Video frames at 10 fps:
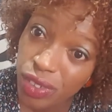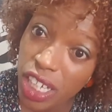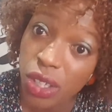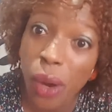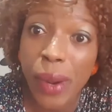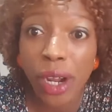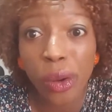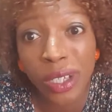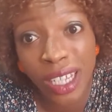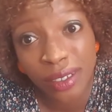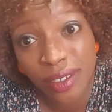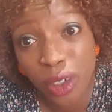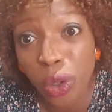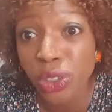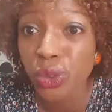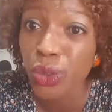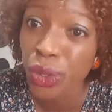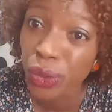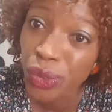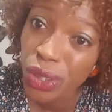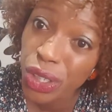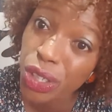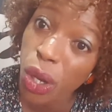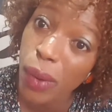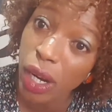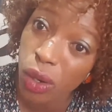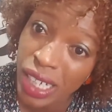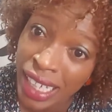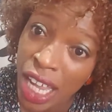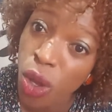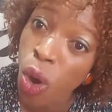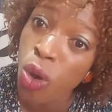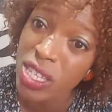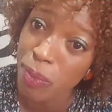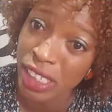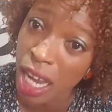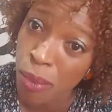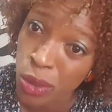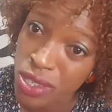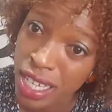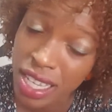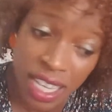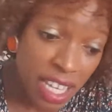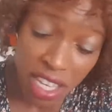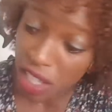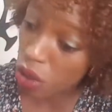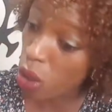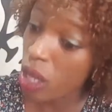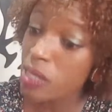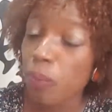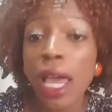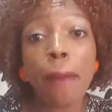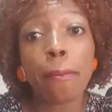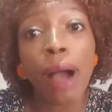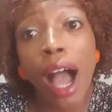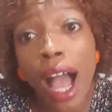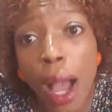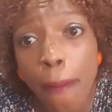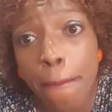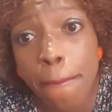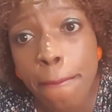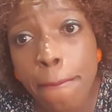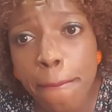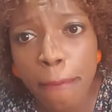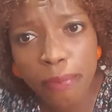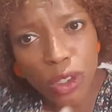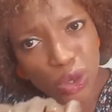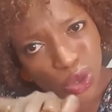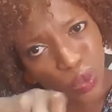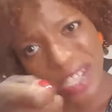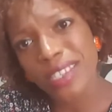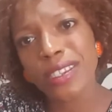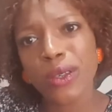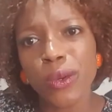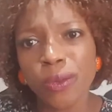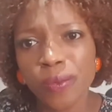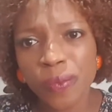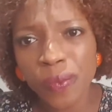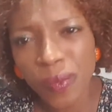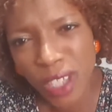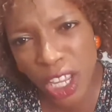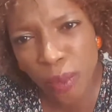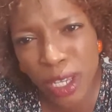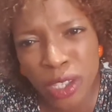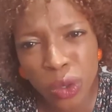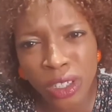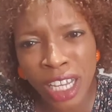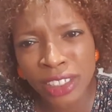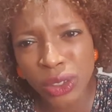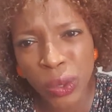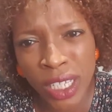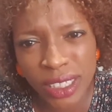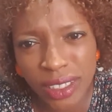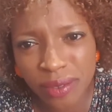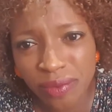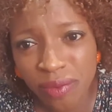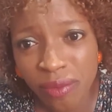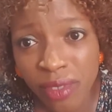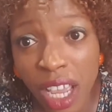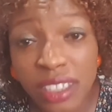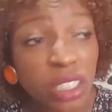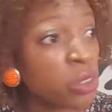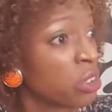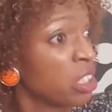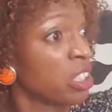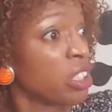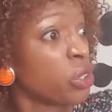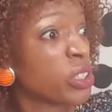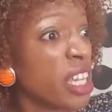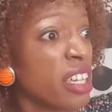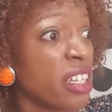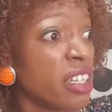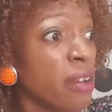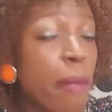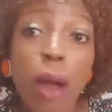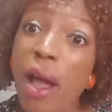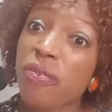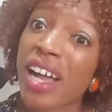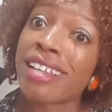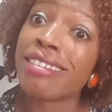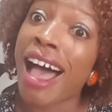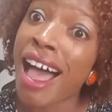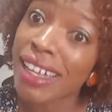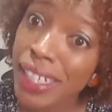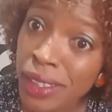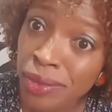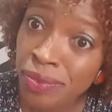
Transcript: You don't record them. Go studio. You don't record them. Now your own special music. You go just play and palm, twist you. And you begin to dance to it. And say, you see, my wife can nag.